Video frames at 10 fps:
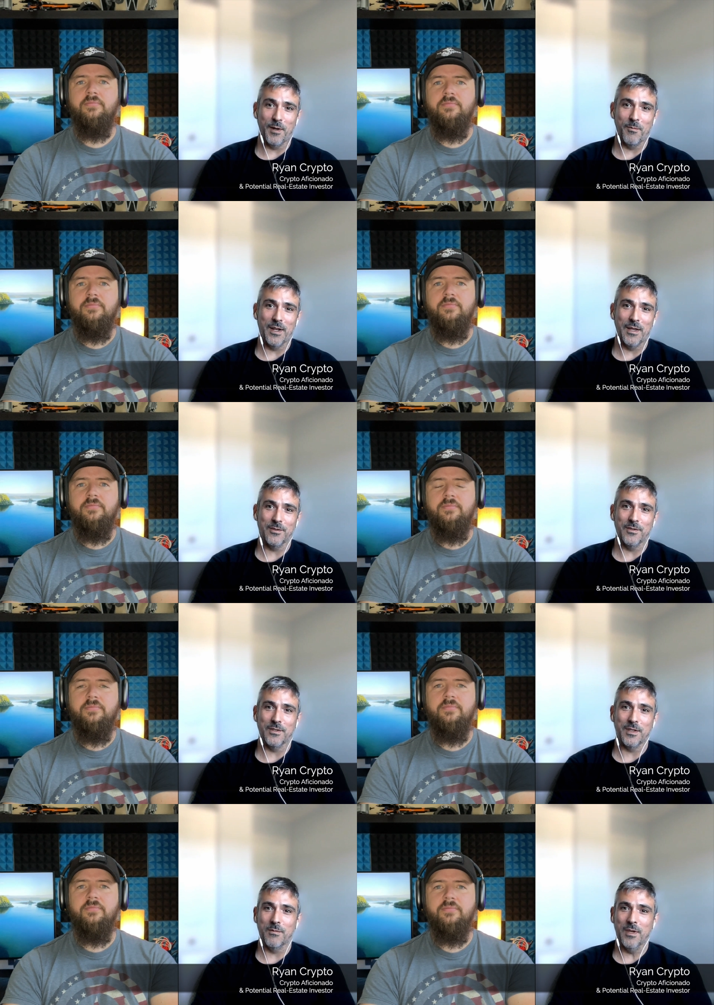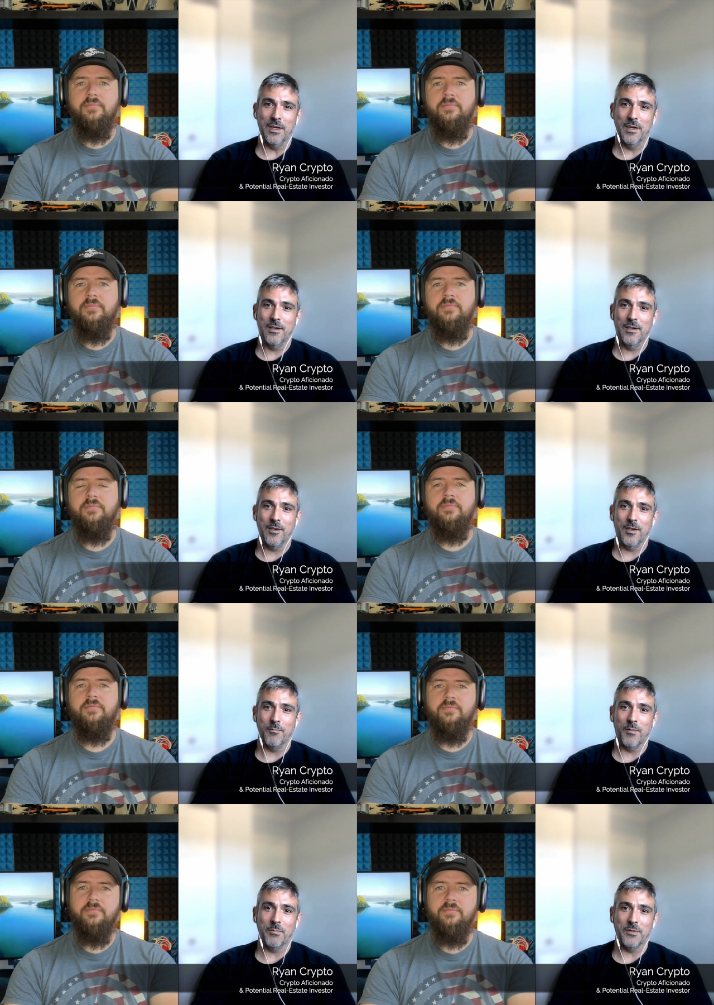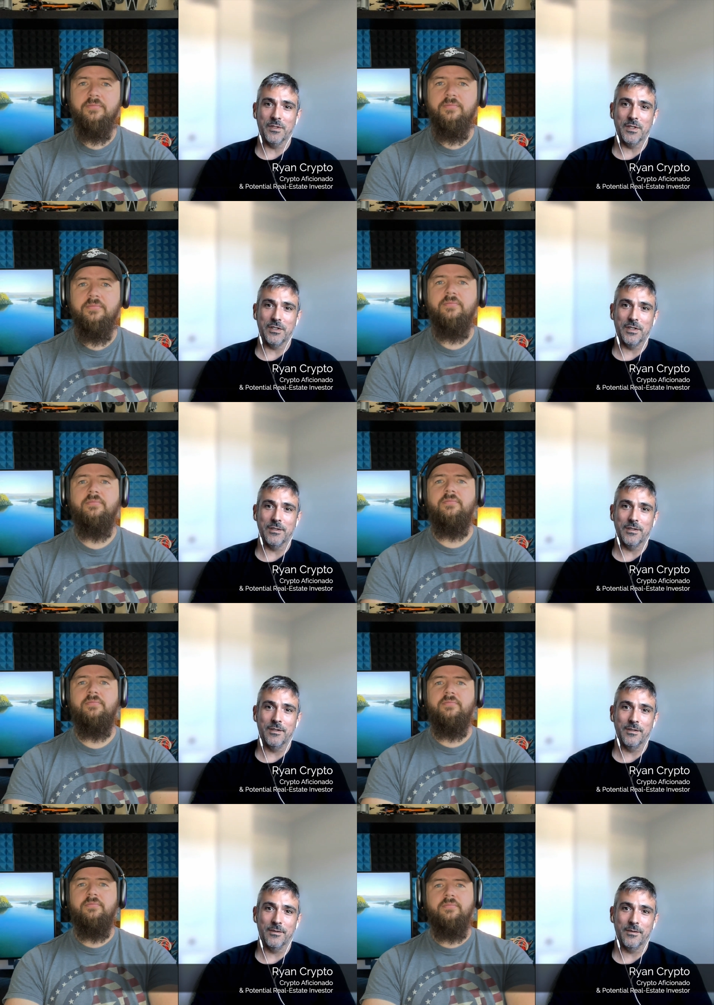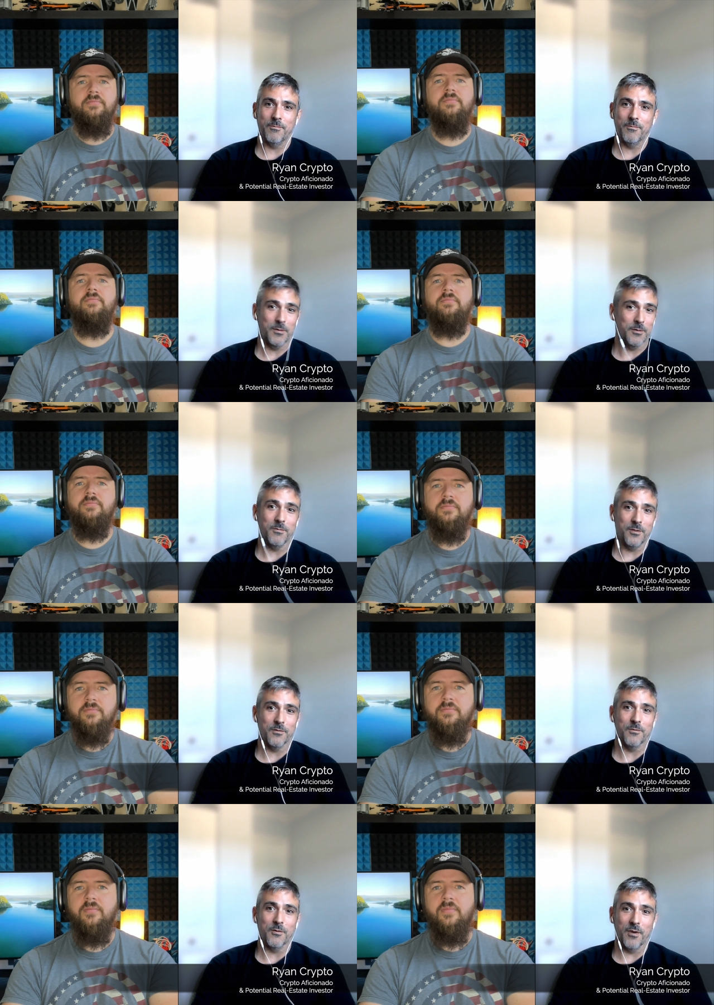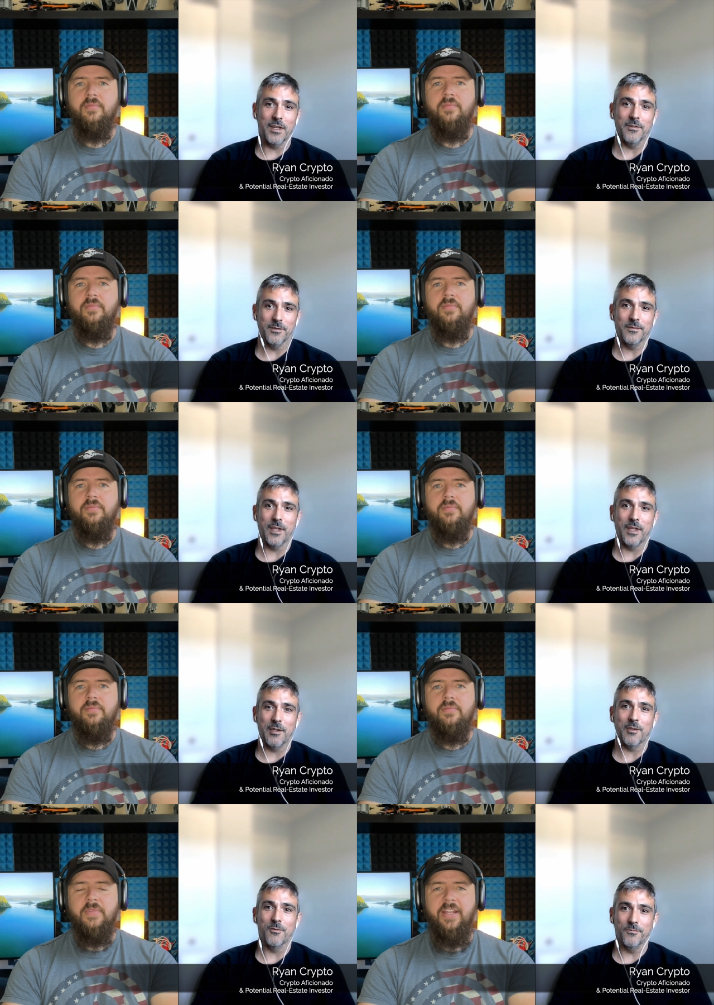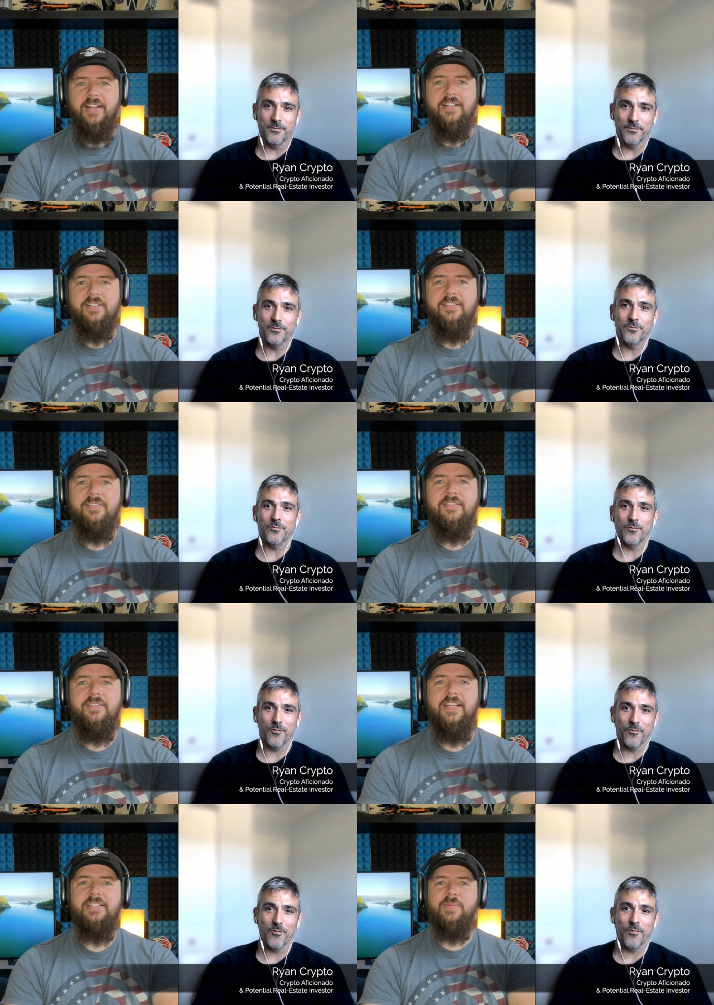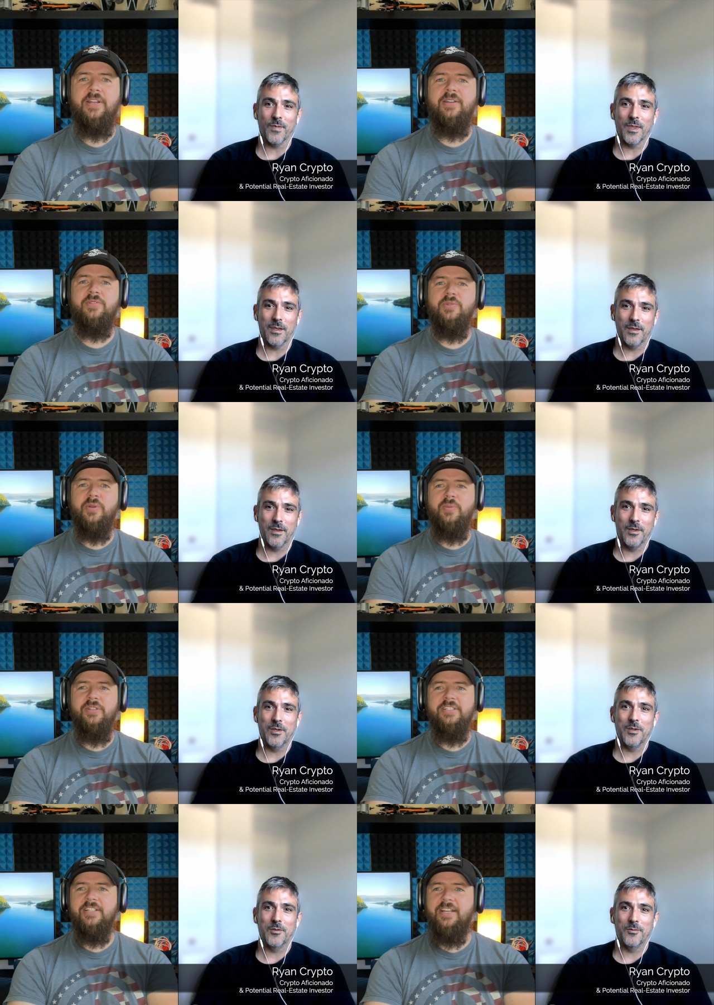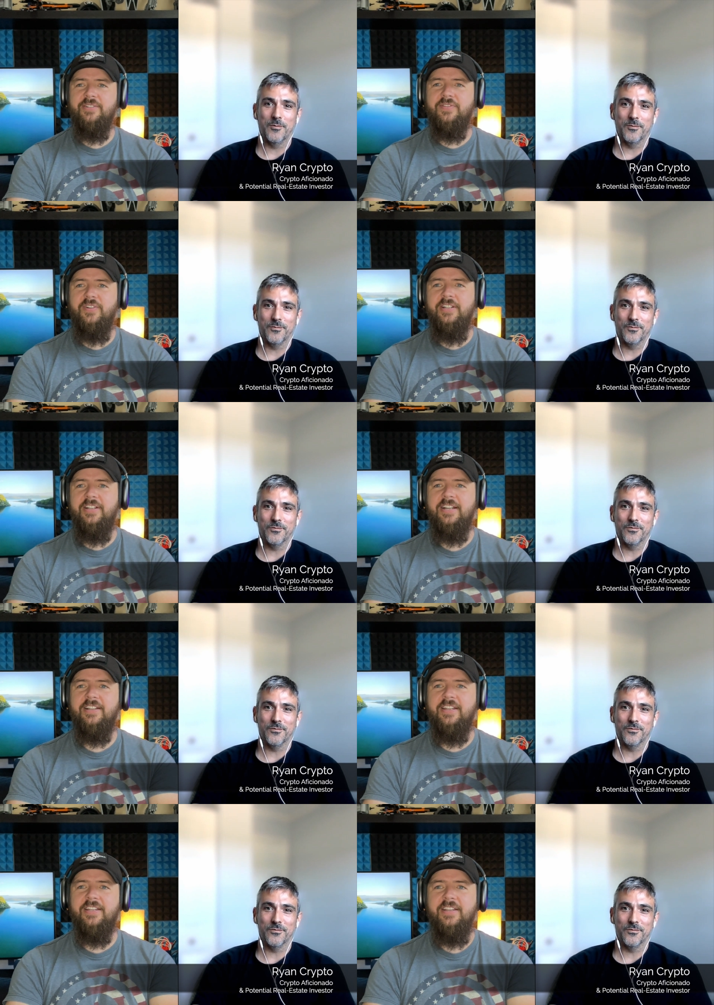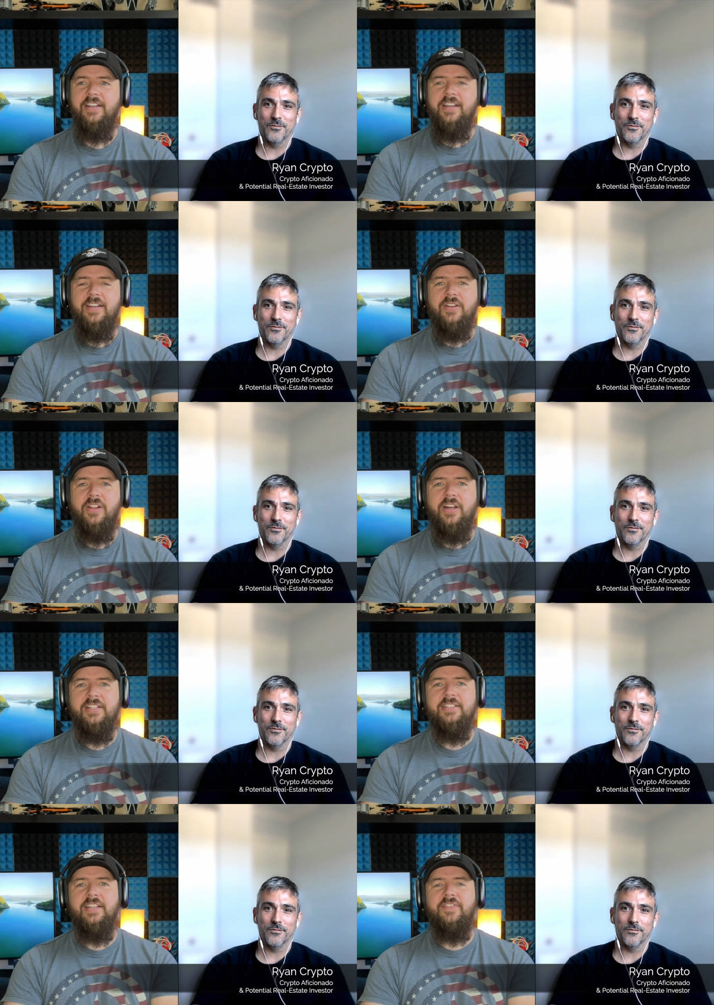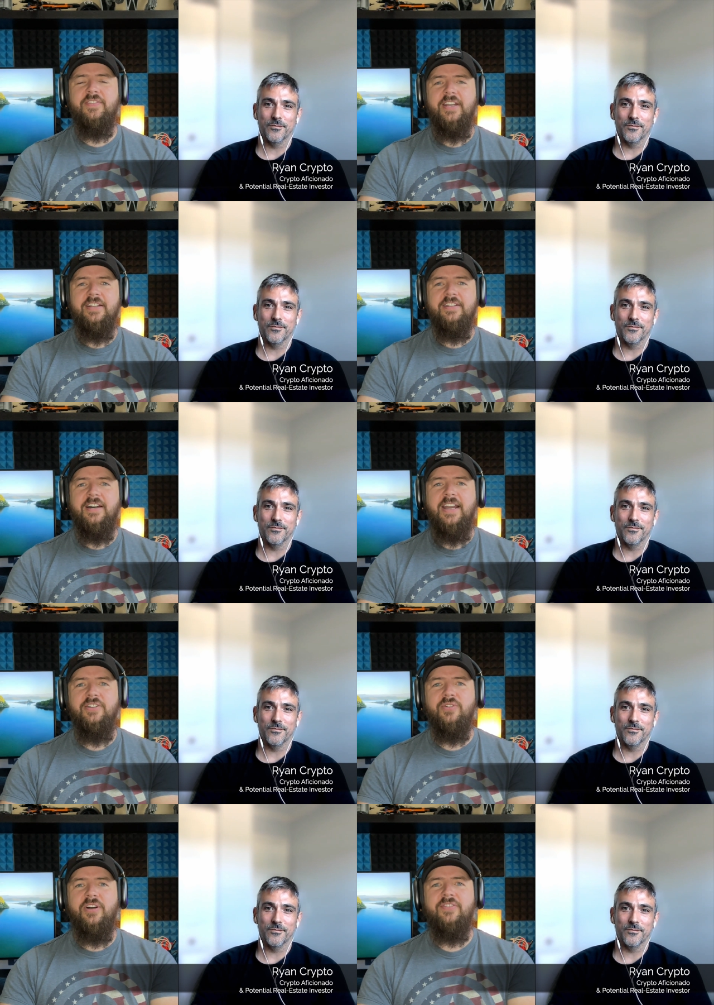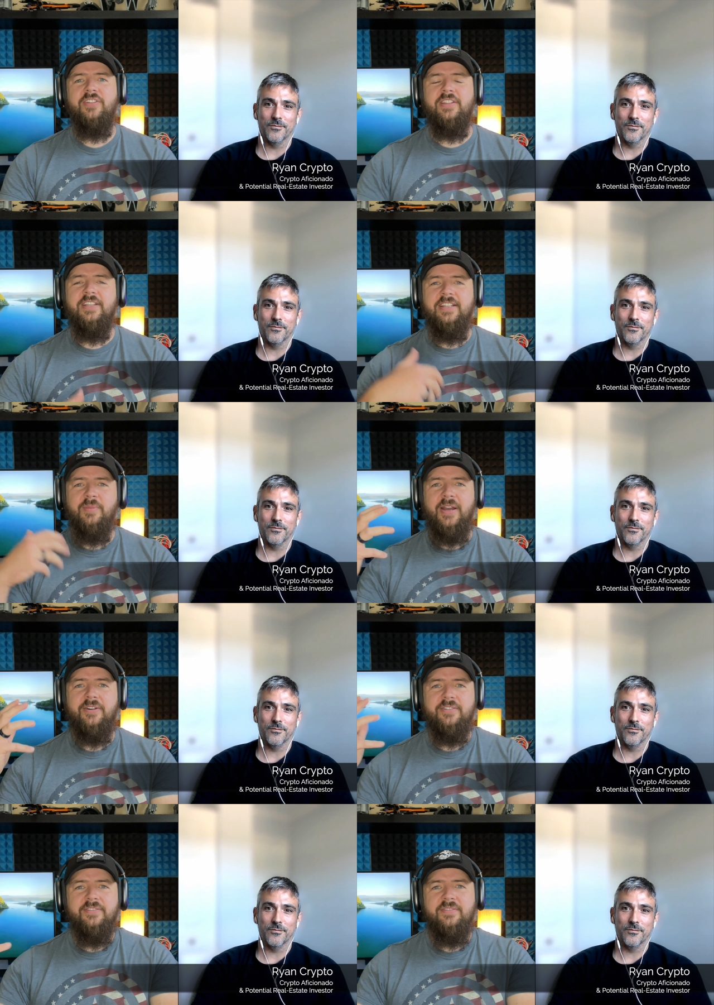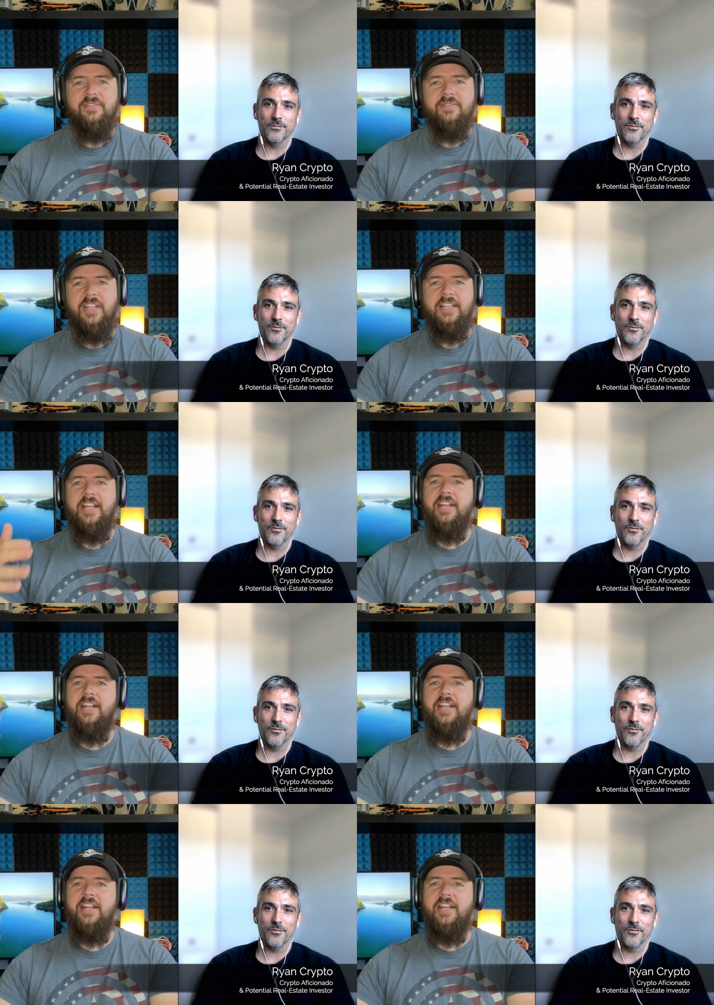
Speaker 1: for anybody else who's in in my position. This was great. Thank you. Yeah,
Speaker 2: thanks, man. I super appreciate it. That was fun. I like a lot of stuff that I don't often think about, like that I